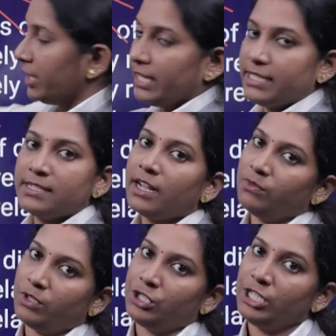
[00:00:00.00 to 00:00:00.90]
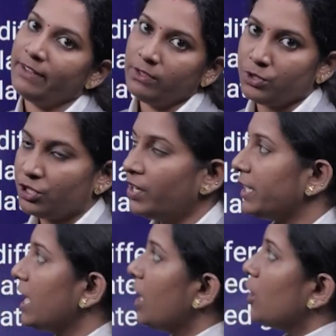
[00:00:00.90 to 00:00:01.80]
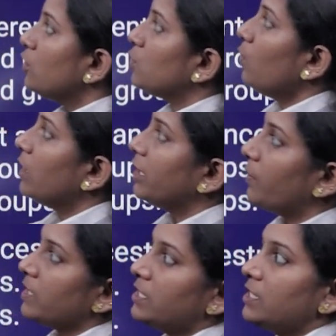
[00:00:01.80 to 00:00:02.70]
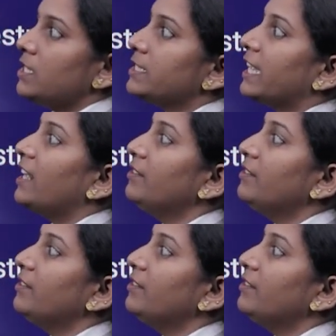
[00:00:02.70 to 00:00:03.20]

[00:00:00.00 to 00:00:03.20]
that is convergent evolution, right? So the question is,